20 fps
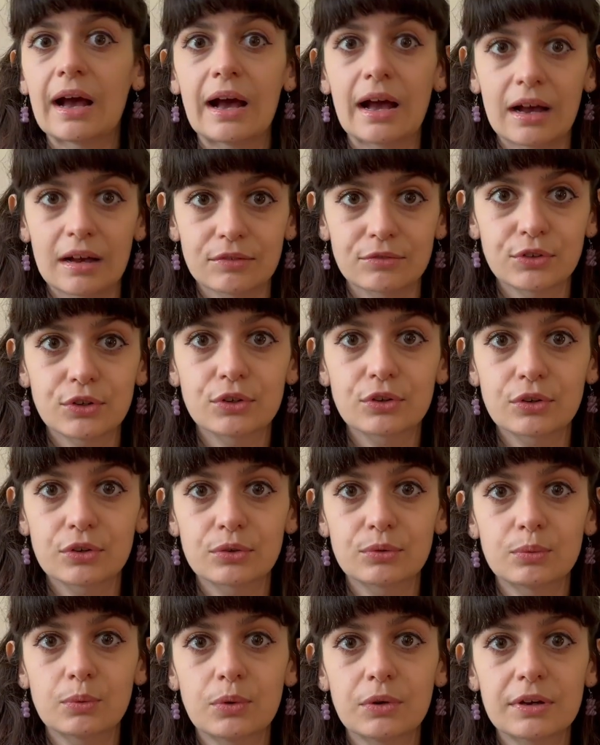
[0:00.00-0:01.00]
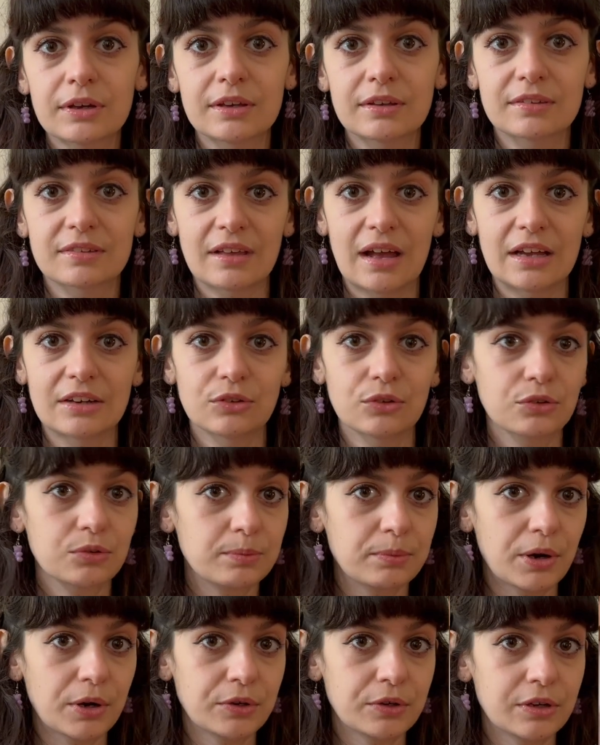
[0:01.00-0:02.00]
Have your good walking sandals
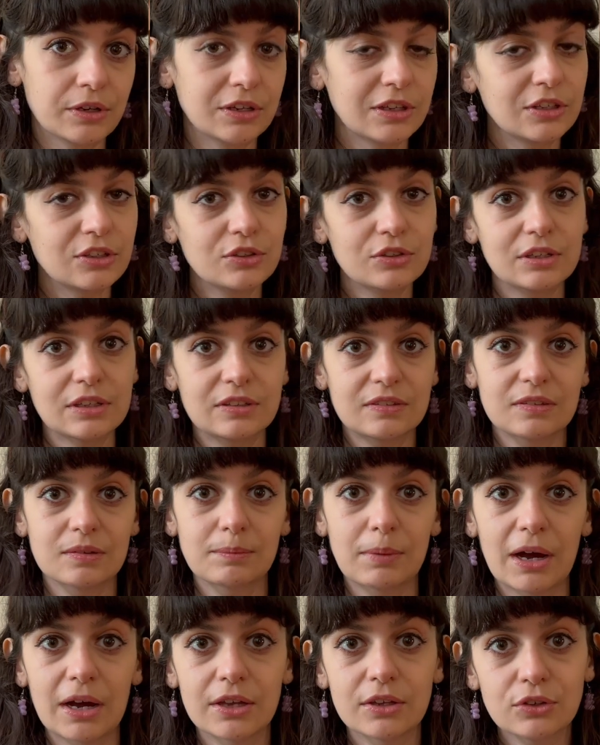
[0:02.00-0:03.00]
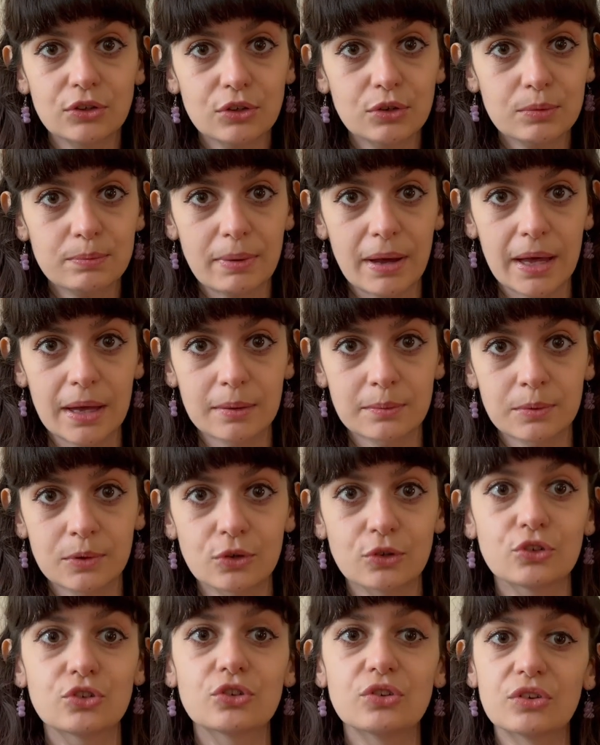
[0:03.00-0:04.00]
broken and you need to buy a new pair
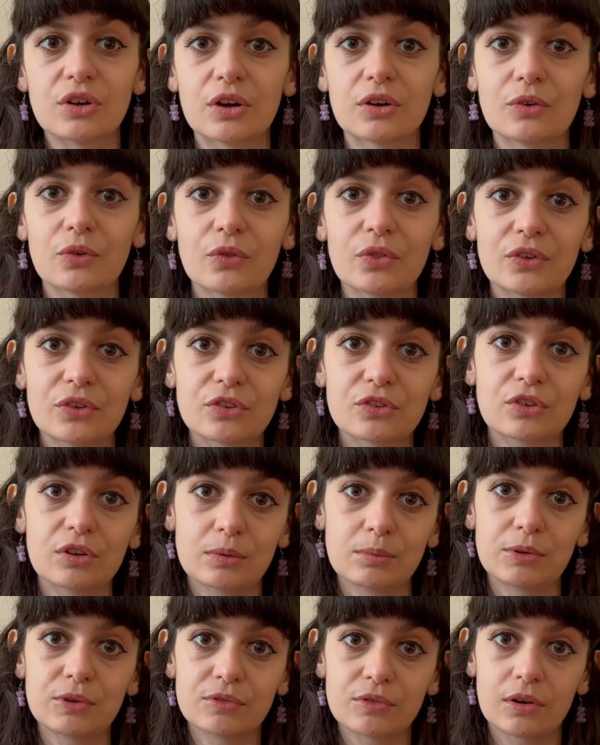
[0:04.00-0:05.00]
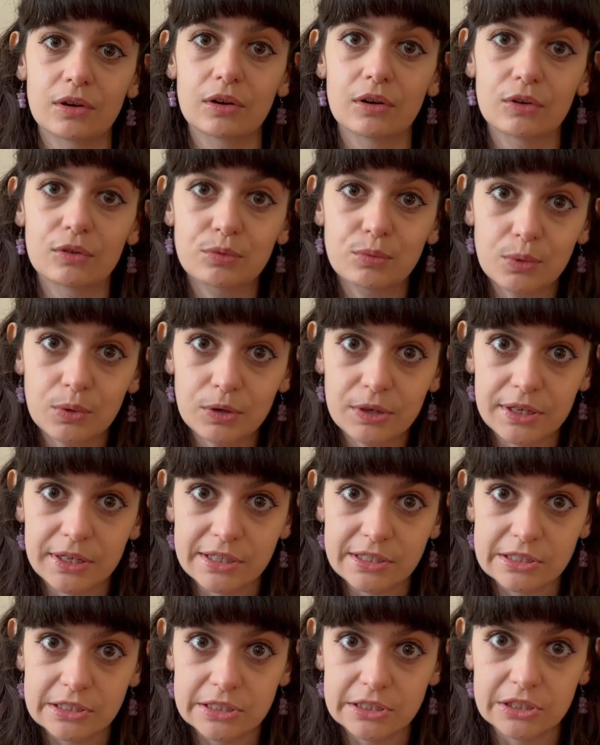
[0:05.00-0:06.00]
because you know on this trip you've got a lot of walking
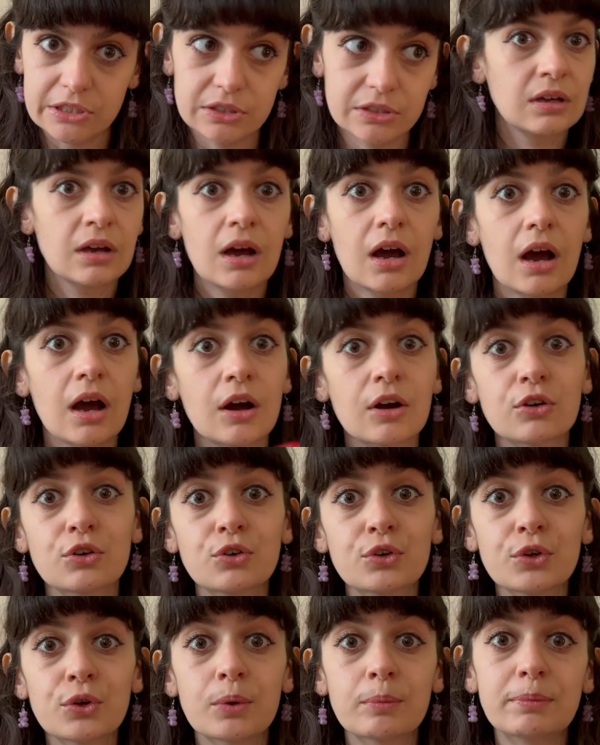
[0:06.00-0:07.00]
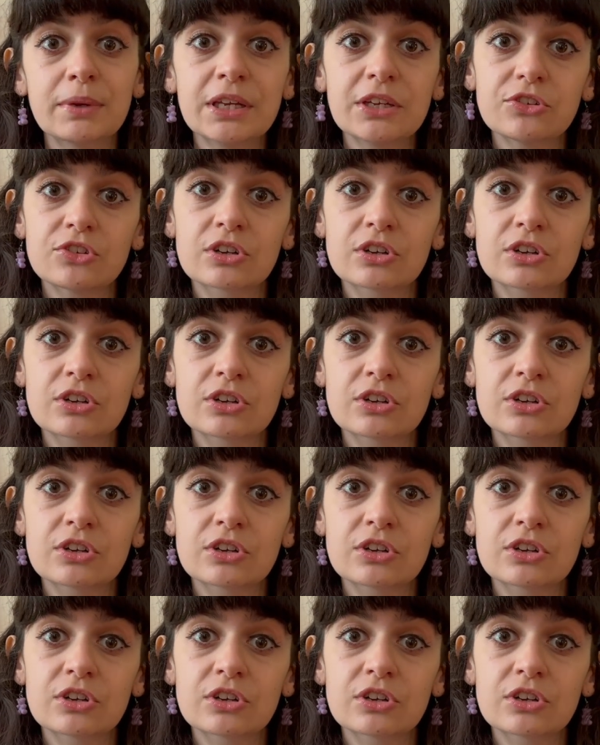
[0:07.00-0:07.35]
to do? Are all your beach